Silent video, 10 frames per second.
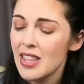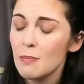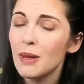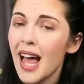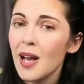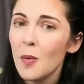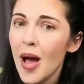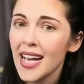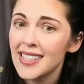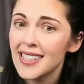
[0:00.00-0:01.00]
The black
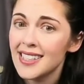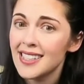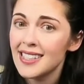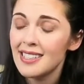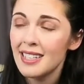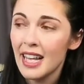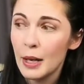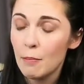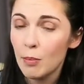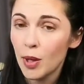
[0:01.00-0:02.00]
wax
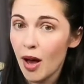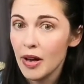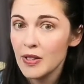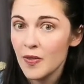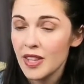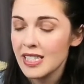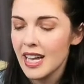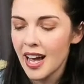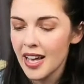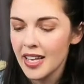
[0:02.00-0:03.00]
like blocks for the
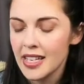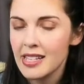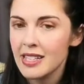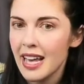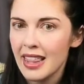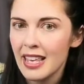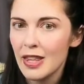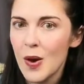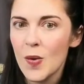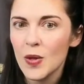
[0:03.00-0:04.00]
dye is, I think,
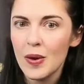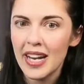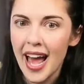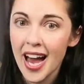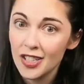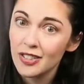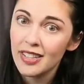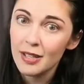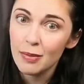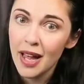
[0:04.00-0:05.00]
the only way to actually
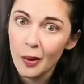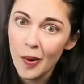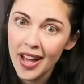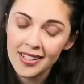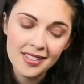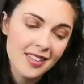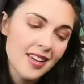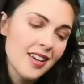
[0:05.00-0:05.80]
get black wax.